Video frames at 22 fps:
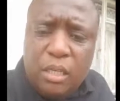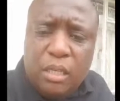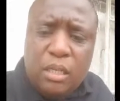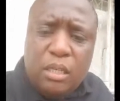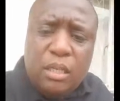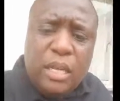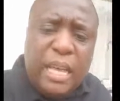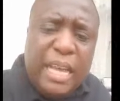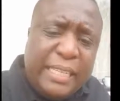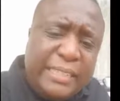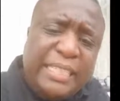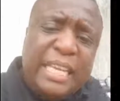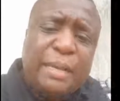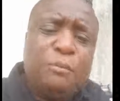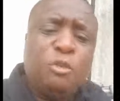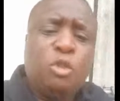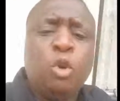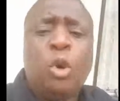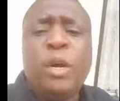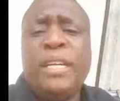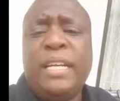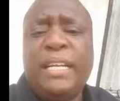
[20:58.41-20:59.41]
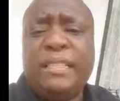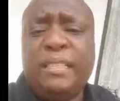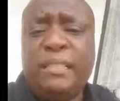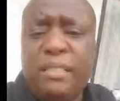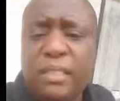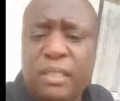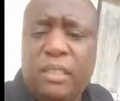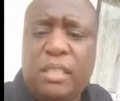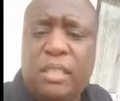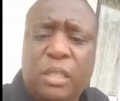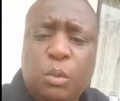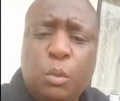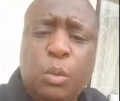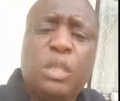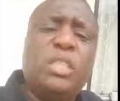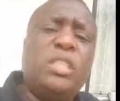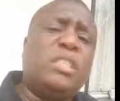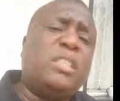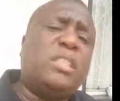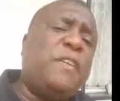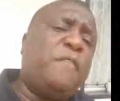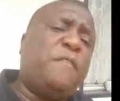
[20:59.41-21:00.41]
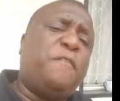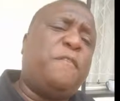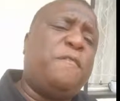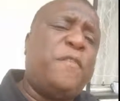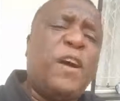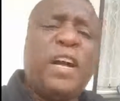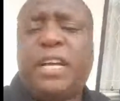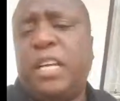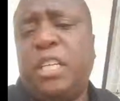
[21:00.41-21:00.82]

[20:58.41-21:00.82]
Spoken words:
Which is a fucking